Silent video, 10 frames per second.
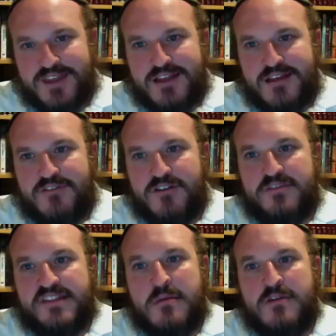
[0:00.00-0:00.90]
From
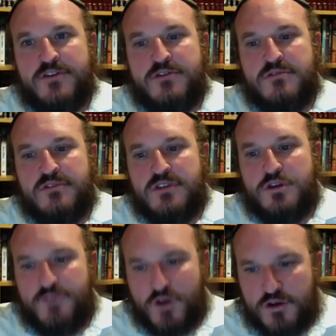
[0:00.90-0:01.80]
some of you,
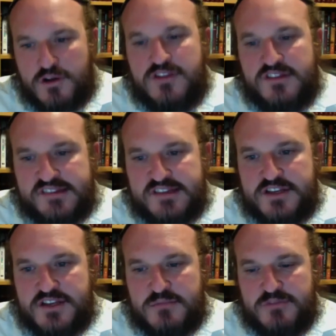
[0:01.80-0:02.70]
you've heard this
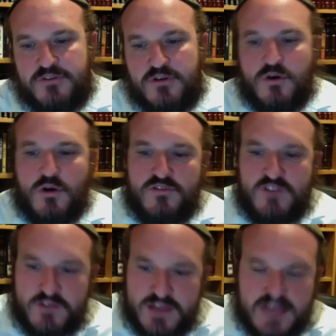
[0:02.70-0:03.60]
teaching before or
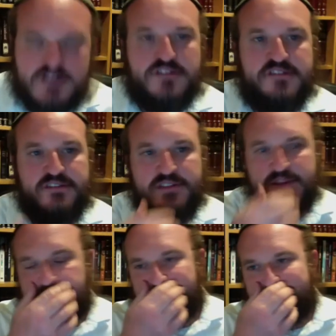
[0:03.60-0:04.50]
variations of it.
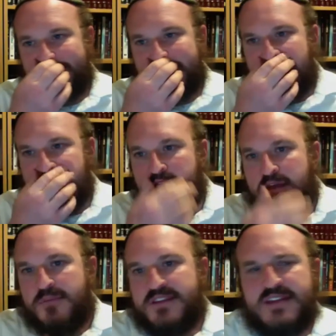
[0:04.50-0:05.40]

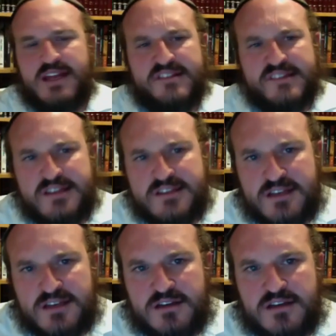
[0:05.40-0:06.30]
But tonight's
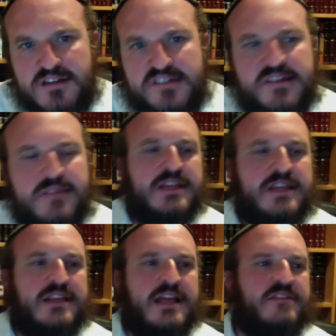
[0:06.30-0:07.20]
teaching is
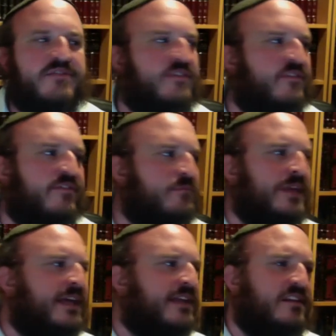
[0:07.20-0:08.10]
something that, for
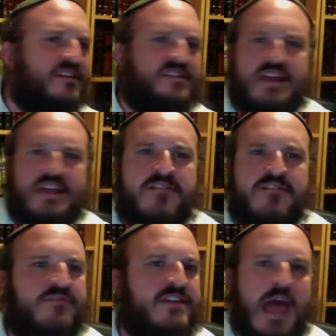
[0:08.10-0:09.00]
me at least,
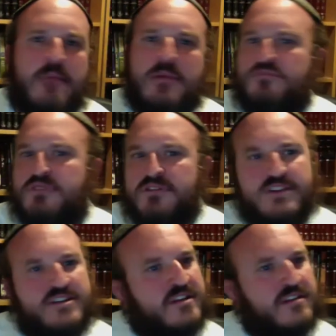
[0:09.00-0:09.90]
every time I'm
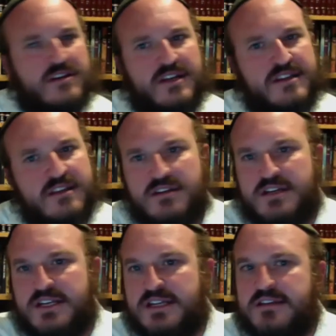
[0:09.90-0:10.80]
privileged to learn it and look
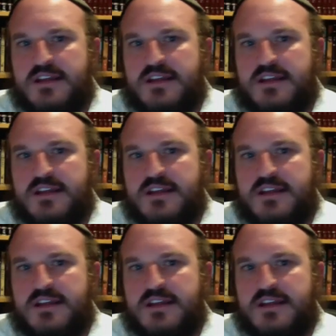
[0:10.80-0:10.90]
at it,